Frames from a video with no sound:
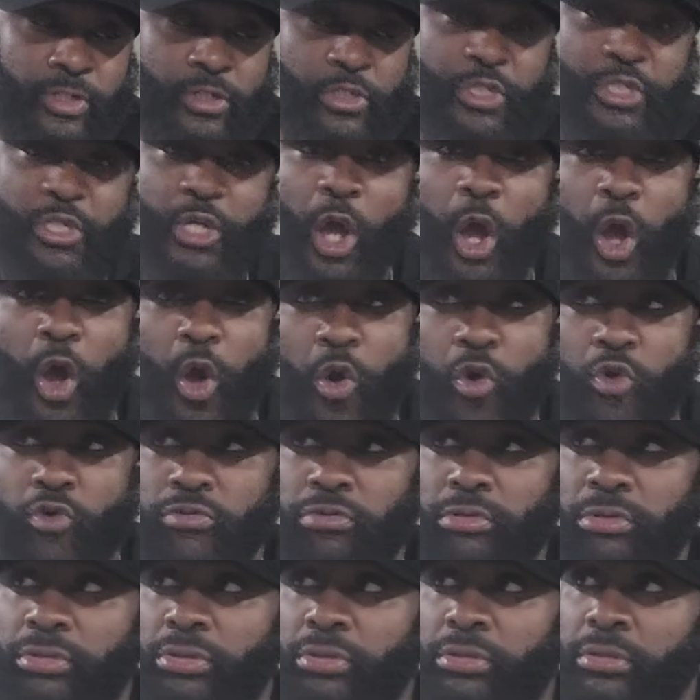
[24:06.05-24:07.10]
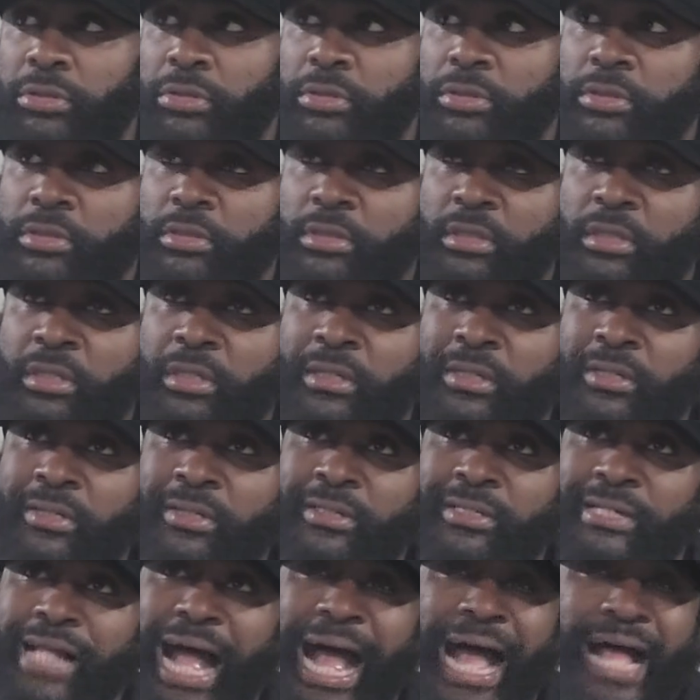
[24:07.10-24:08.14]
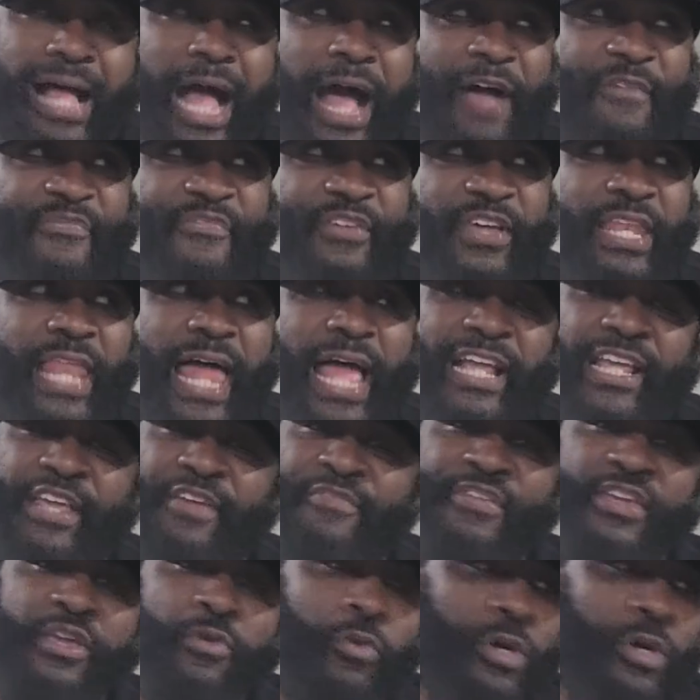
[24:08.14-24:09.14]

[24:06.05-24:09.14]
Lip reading: Joe, I feel like if he